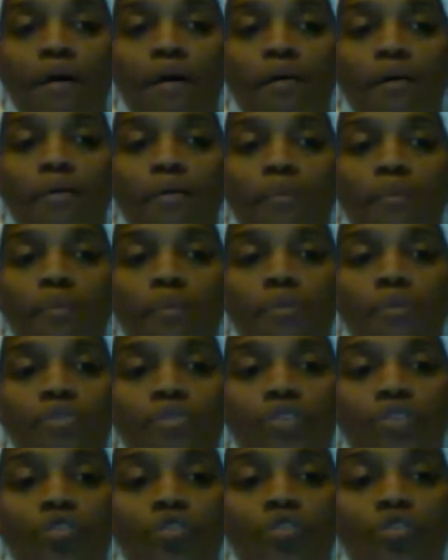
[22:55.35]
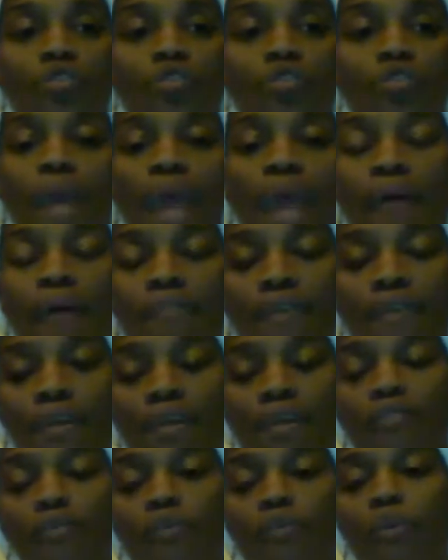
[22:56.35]
so that you have
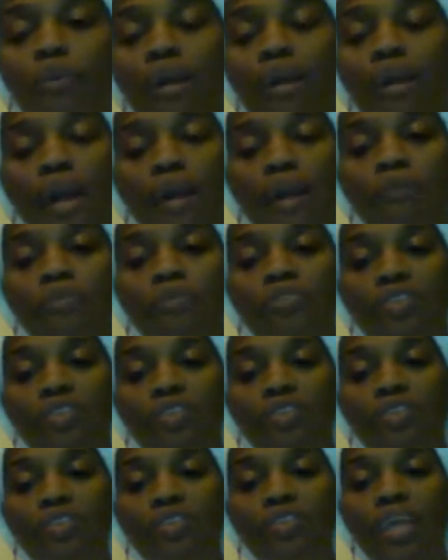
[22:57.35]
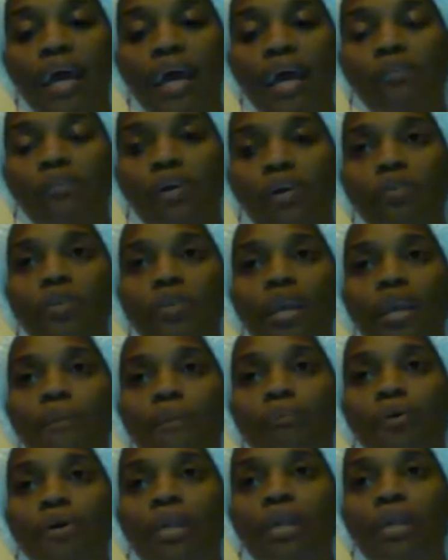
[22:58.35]
it. If you are able to download
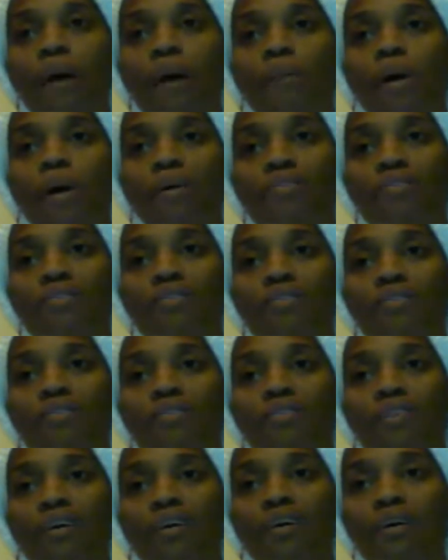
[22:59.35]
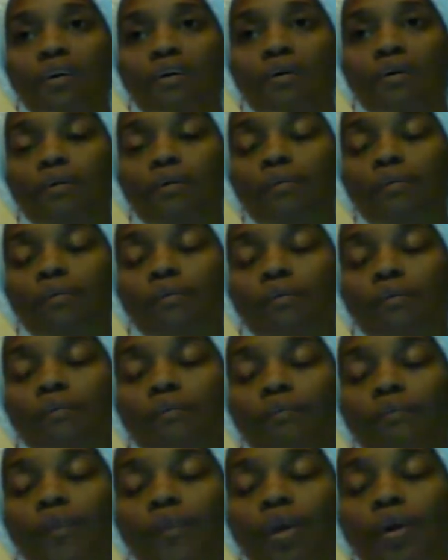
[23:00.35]
it and put it amongst the
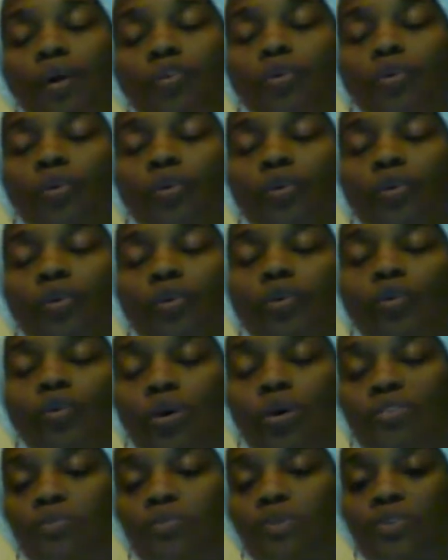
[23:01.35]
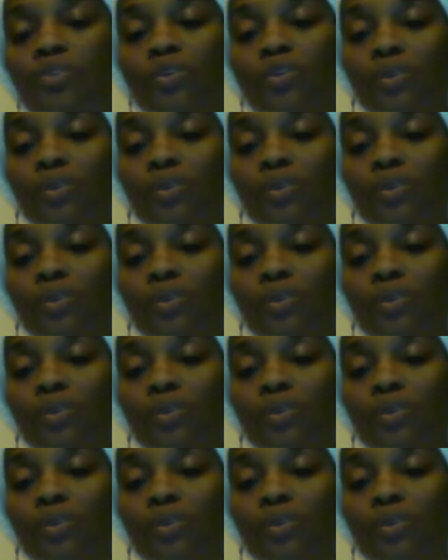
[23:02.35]
your course